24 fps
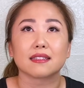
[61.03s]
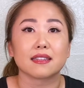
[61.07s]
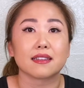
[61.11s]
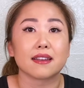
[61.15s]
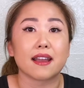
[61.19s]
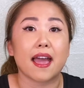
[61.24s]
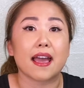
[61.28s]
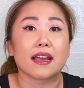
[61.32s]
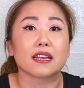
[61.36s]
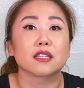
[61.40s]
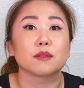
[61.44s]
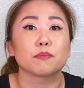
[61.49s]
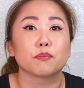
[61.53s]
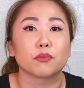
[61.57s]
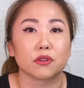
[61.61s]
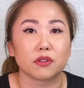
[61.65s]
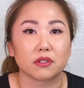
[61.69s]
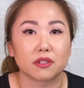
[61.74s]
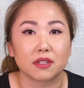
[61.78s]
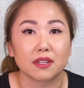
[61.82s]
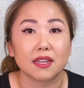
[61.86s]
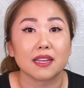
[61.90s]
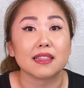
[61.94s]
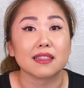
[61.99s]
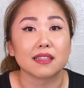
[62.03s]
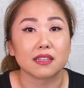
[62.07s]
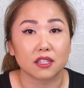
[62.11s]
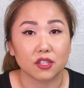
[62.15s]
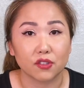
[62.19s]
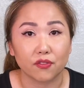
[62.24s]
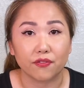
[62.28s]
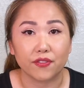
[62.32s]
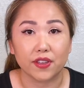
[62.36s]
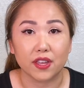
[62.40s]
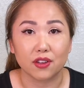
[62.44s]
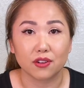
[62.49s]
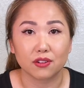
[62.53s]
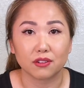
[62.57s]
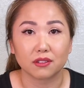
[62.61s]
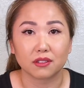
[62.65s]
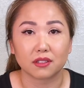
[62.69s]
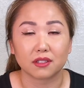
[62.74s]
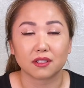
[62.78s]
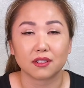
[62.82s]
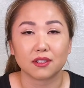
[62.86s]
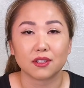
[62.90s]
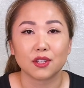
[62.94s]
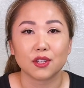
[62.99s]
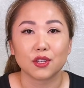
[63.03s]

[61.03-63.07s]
an expert in this field.